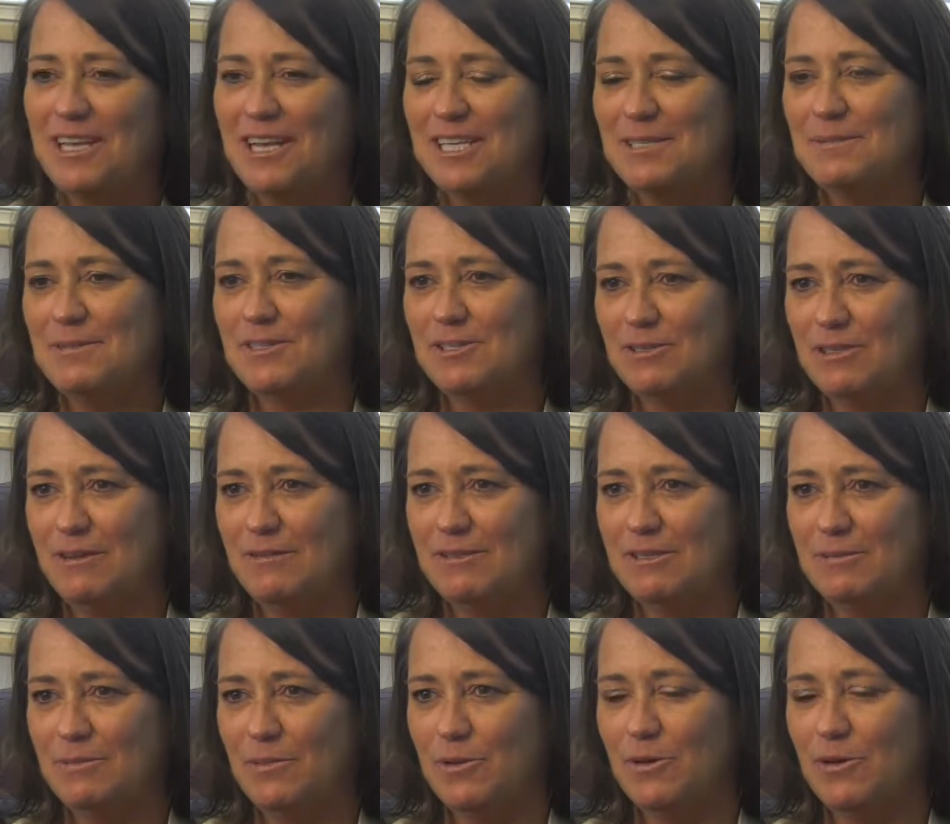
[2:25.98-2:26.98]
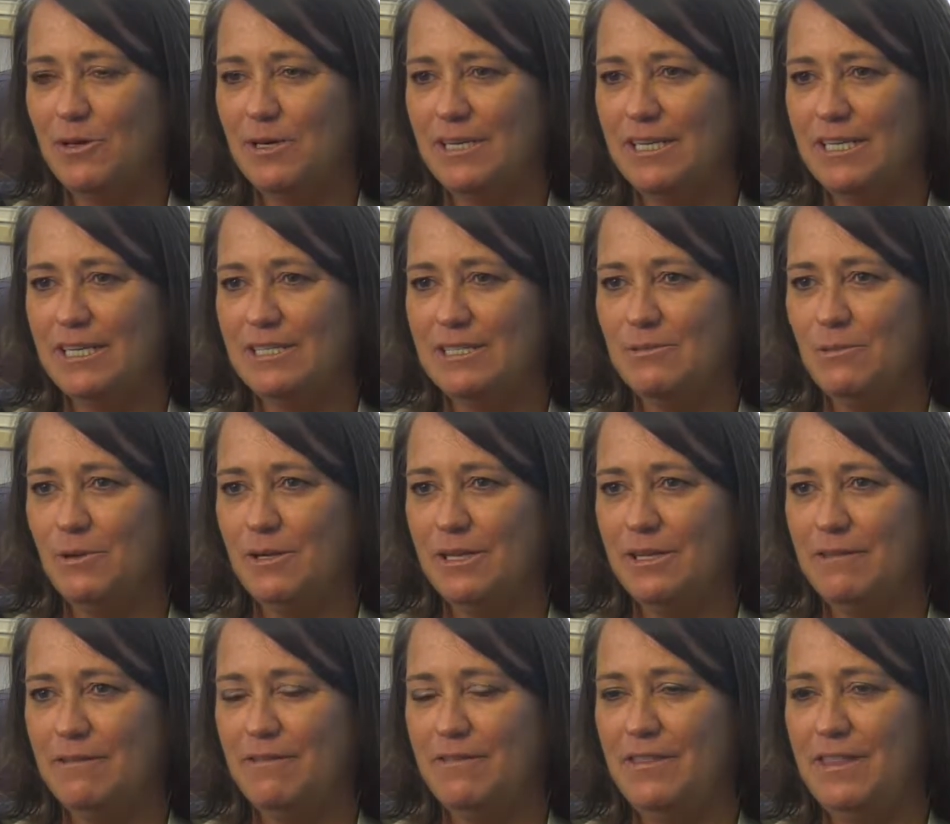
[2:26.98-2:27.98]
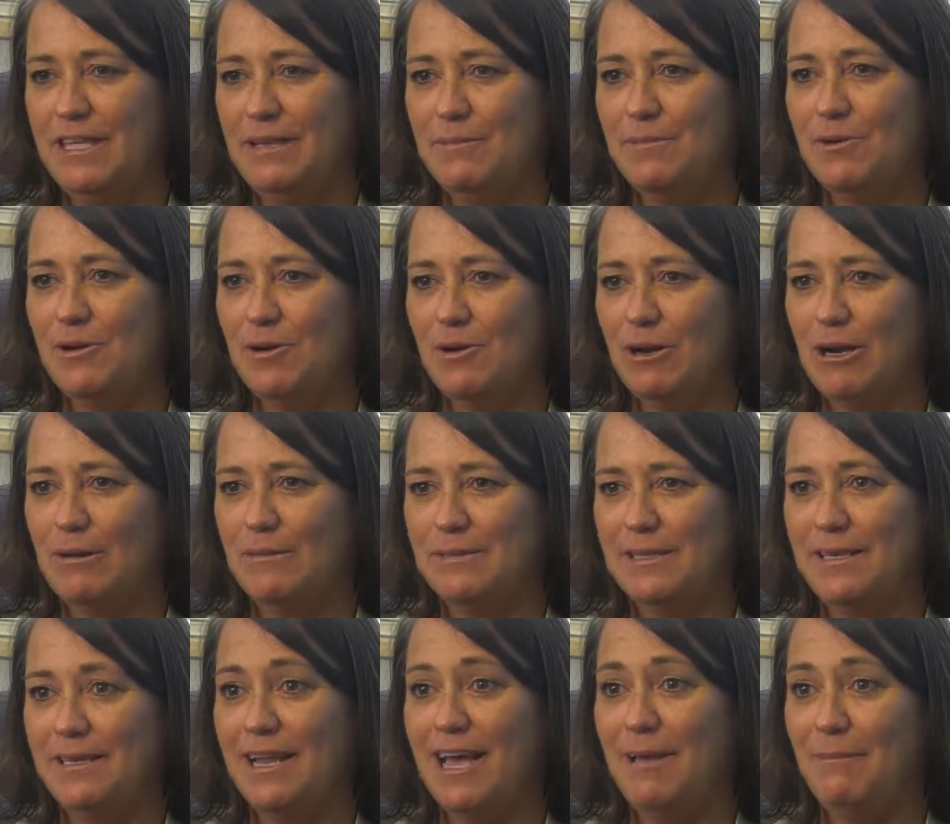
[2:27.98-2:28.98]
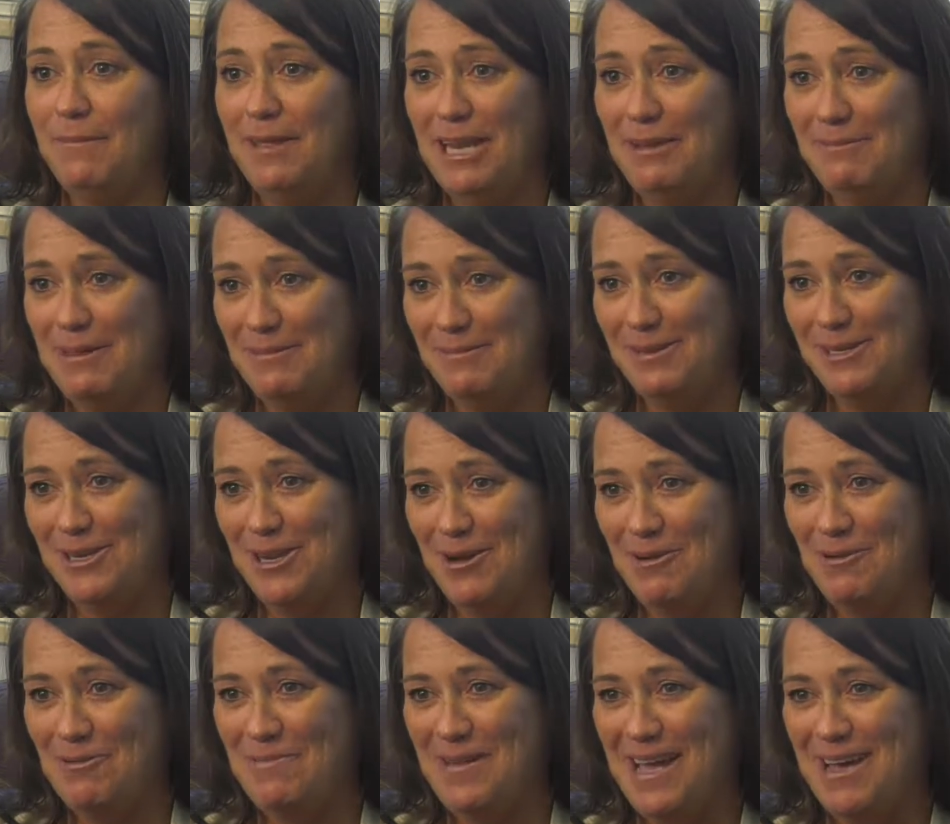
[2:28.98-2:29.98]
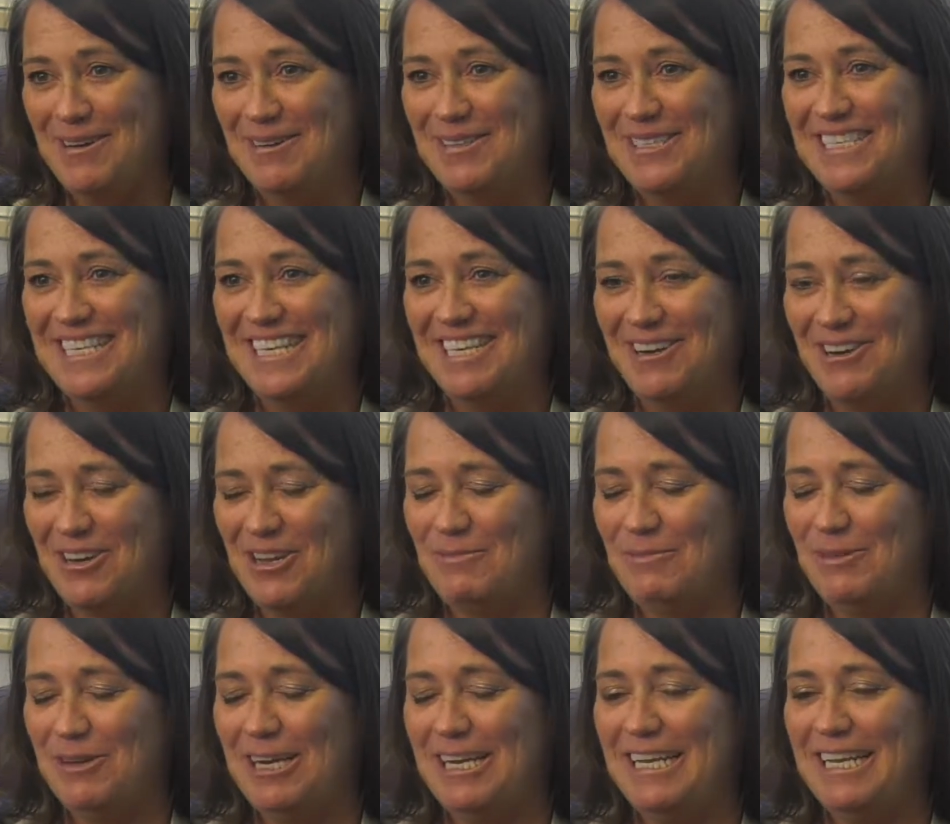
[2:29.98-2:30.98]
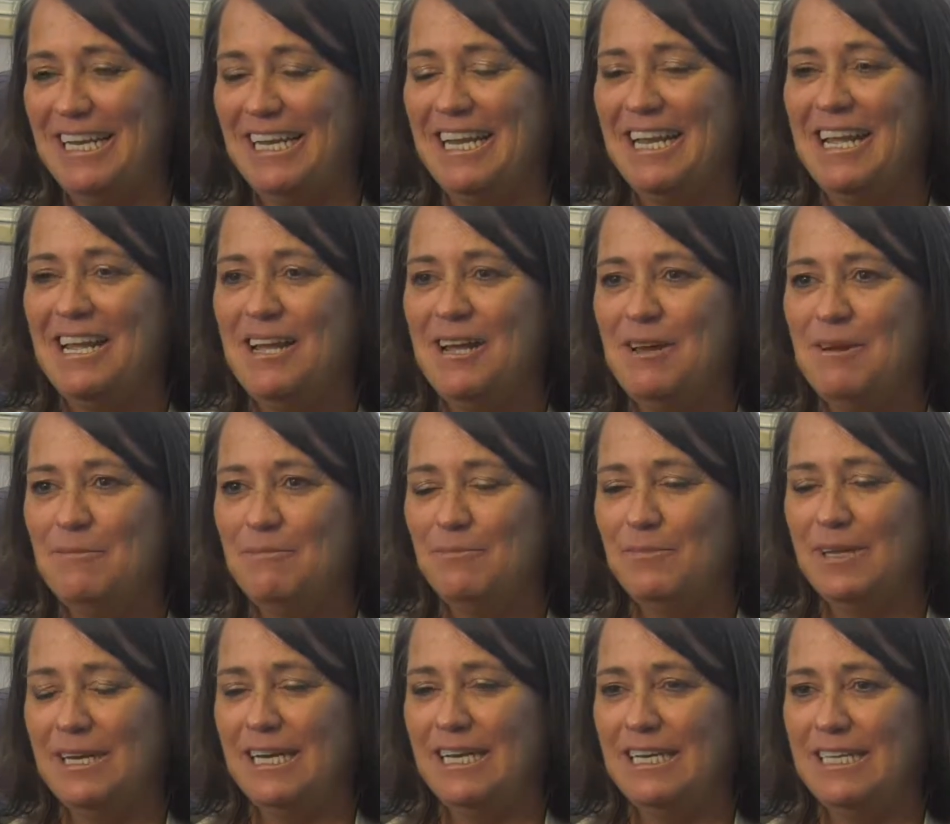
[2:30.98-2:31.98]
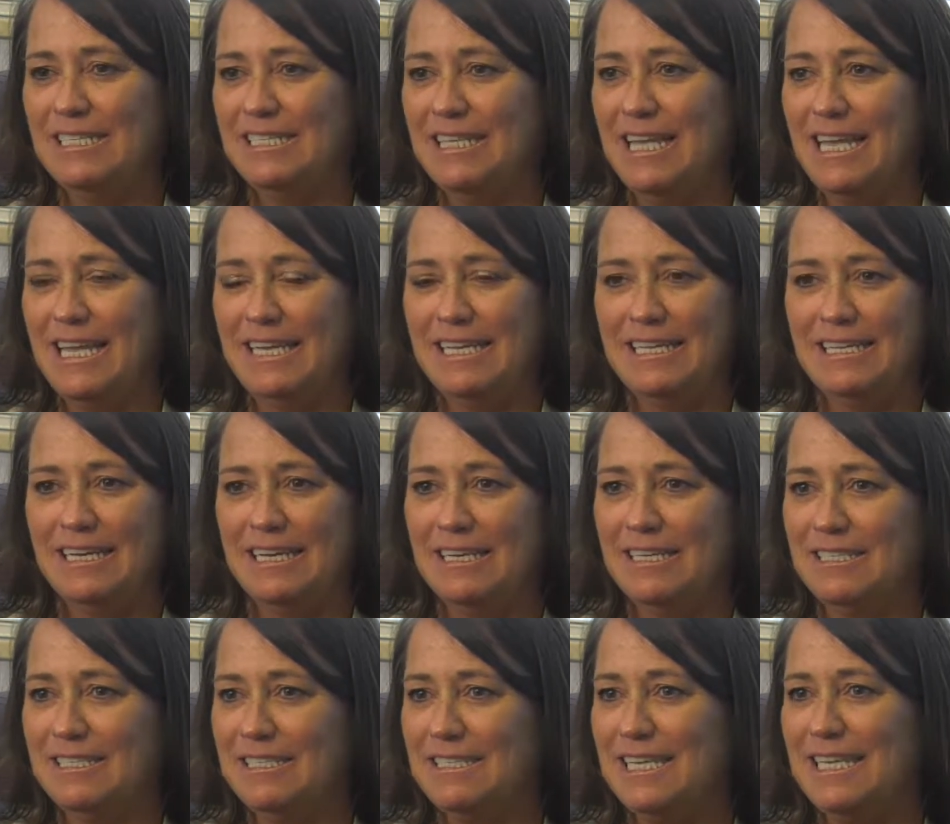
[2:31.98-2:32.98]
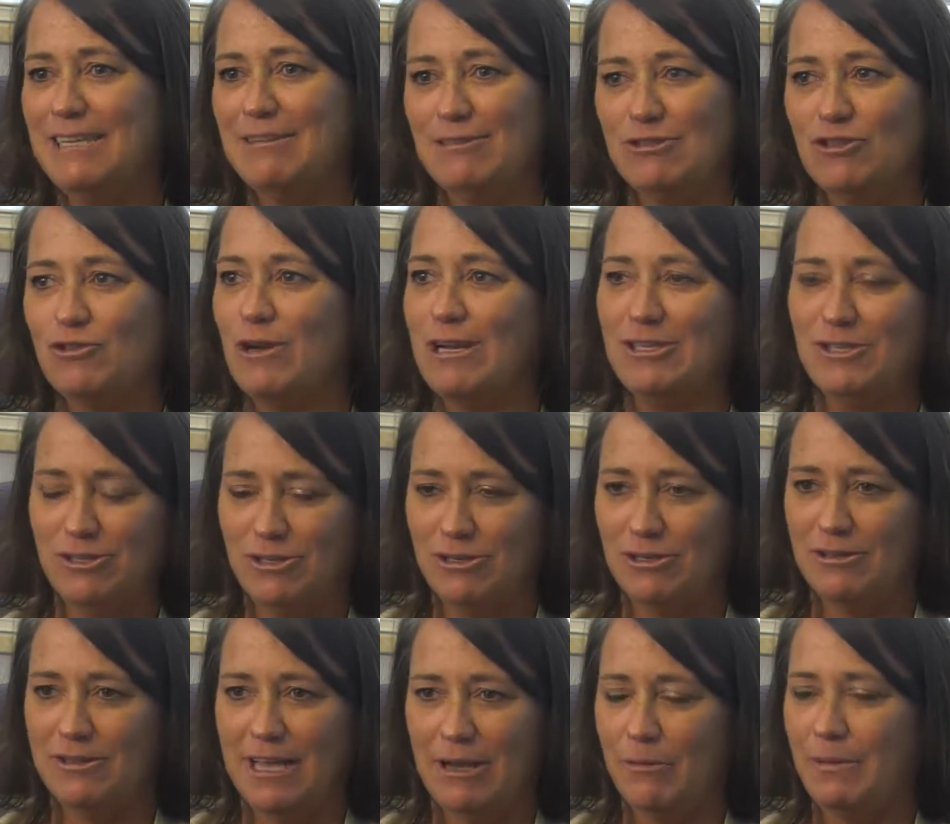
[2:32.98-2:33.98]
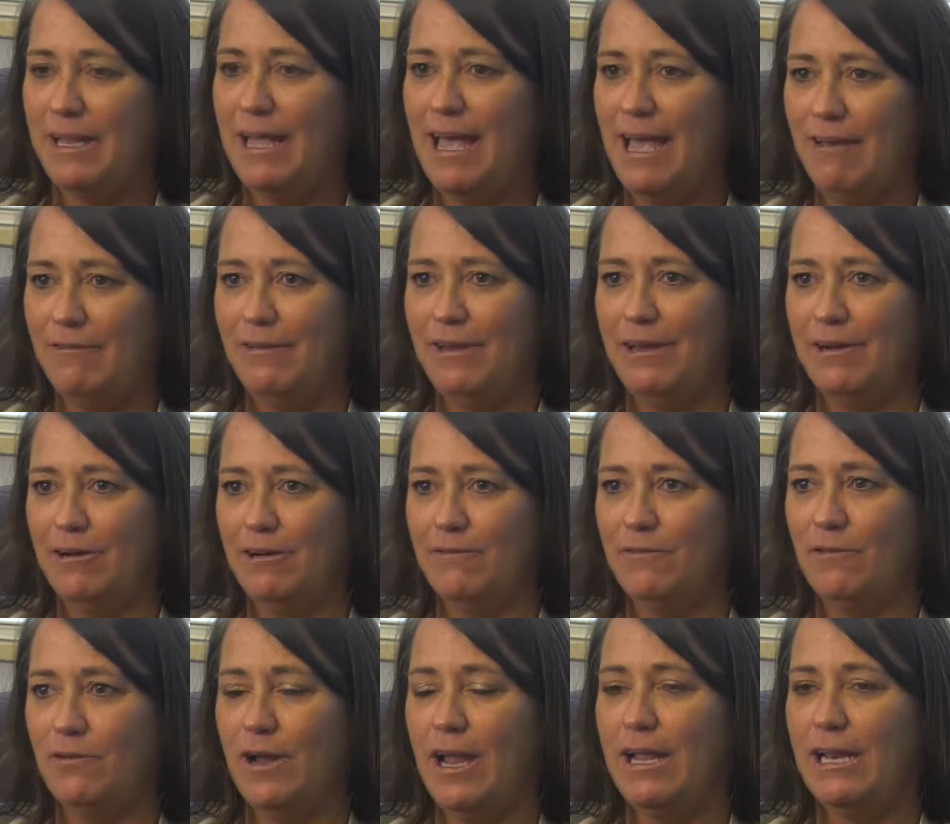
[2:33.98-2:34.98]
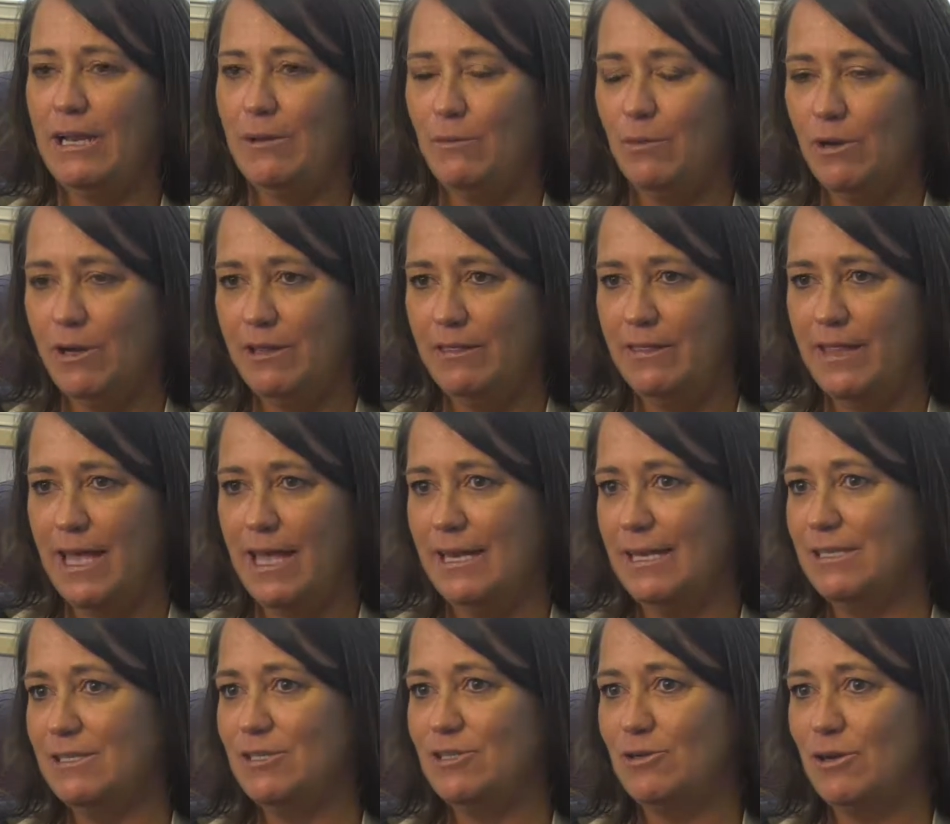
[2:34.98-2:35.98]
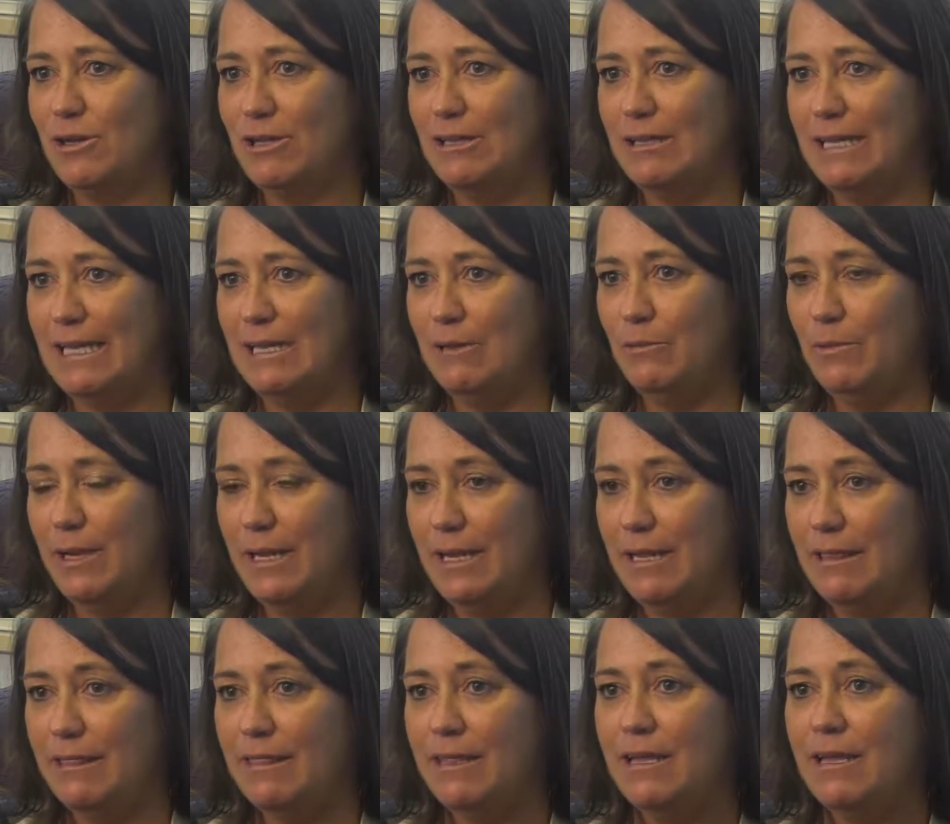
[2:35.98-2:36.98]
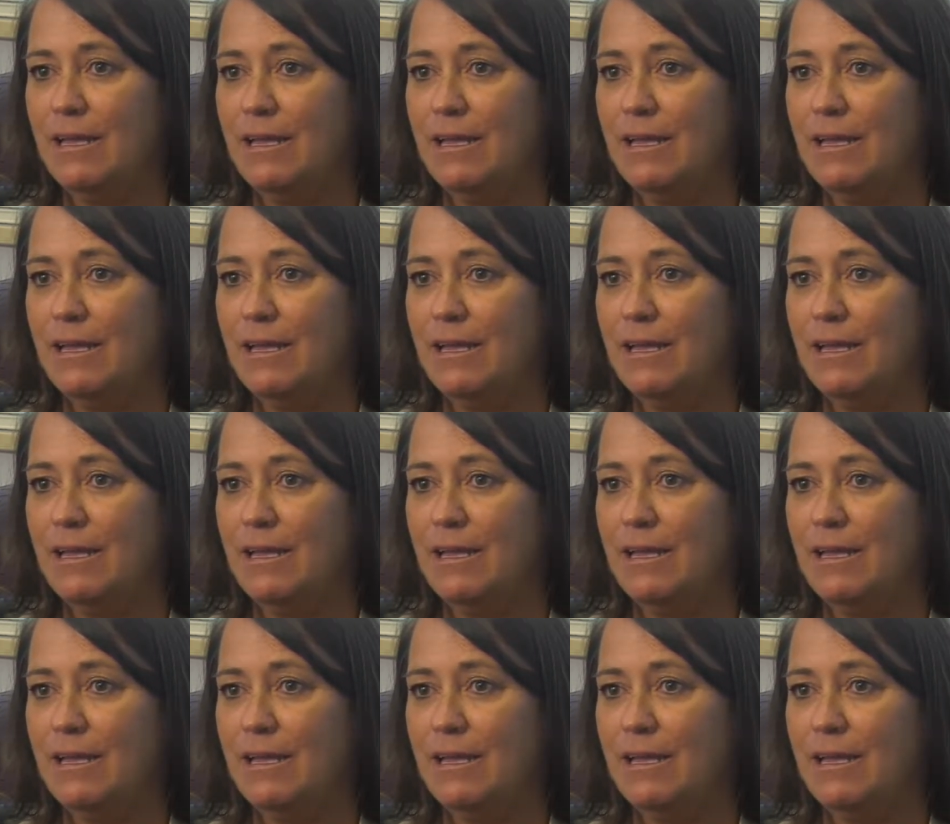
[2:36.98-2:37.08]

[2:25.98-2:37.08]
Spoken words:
Hospice Grief Support is one of the programs that not many people know about in our community, but it is a secret treasure that we have here for anyone that is struggling with